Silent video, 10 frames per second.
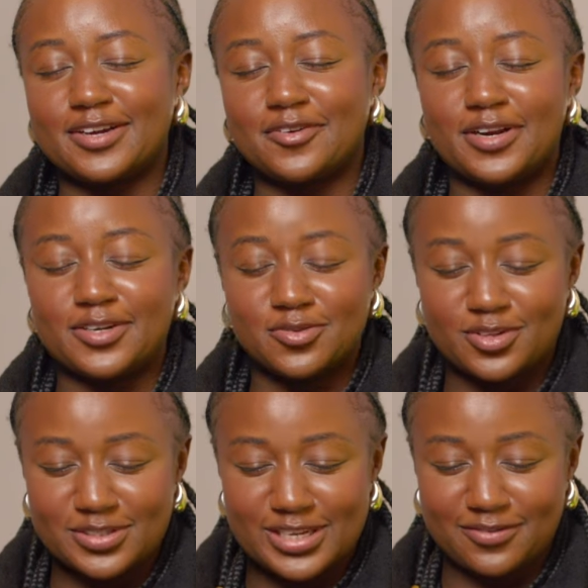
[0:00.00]
you kona
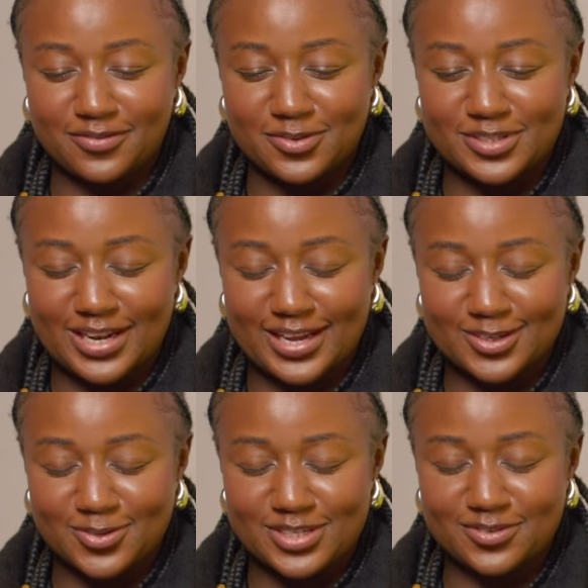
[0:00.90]
2,000 views in like
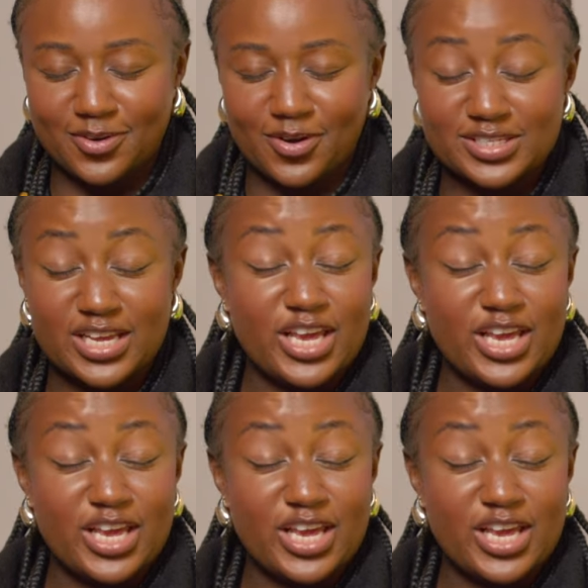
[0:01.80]
24 hours.